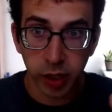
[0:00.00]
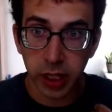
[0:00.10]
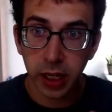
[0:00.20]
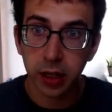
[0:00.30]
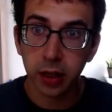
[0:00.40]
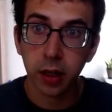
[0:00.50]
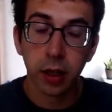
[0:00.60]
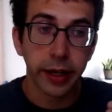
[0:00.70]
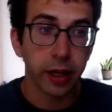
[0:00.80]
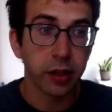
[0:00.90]
get
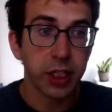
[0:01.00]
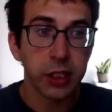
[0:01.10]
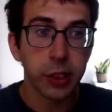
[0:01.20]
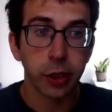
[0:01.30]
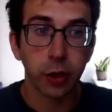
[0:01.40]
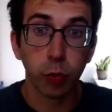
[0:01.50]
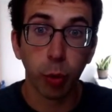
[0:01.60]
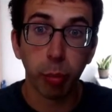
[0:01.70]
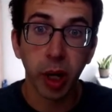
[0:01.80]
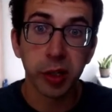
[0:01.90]
guarantees that are
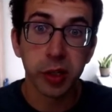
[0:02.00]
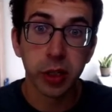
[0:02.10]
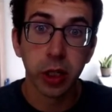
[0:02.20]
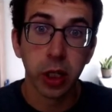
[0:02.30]
robust